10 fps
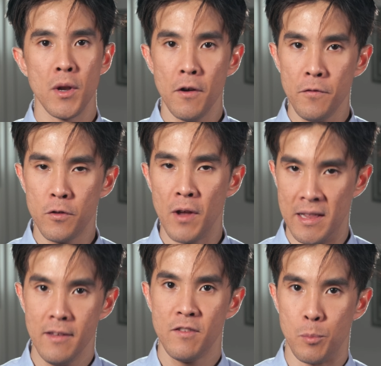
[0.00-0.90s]
enough to
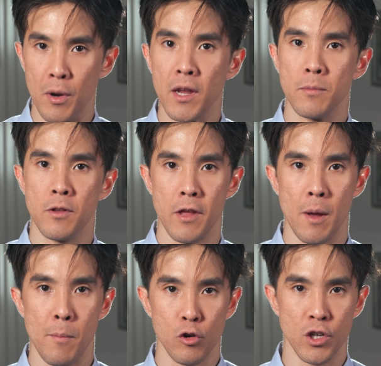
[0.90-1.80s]
at least bring him to the
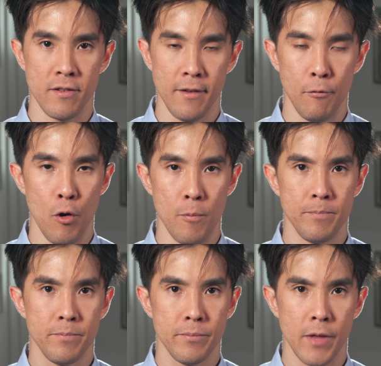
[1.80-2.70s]
emergency room.
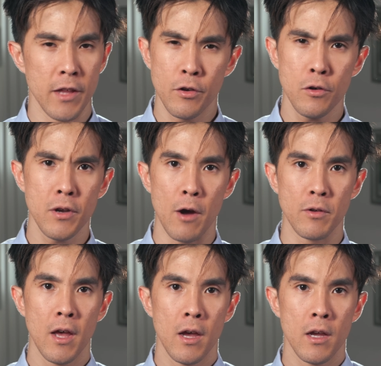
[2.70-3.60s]
It turned
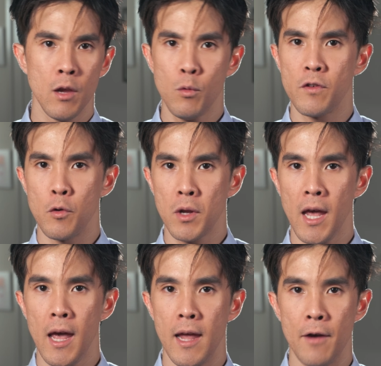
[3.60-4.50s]
out he was
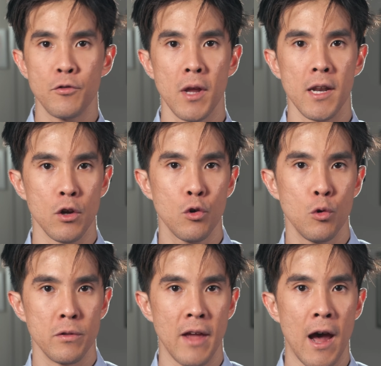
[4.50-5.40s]
okay after getting
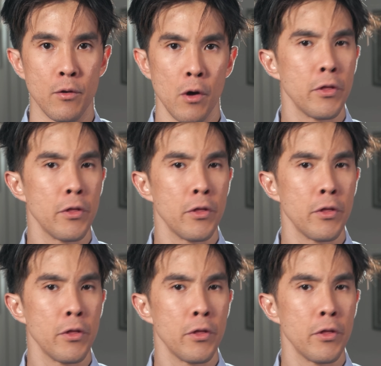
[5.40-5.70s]
cooled down,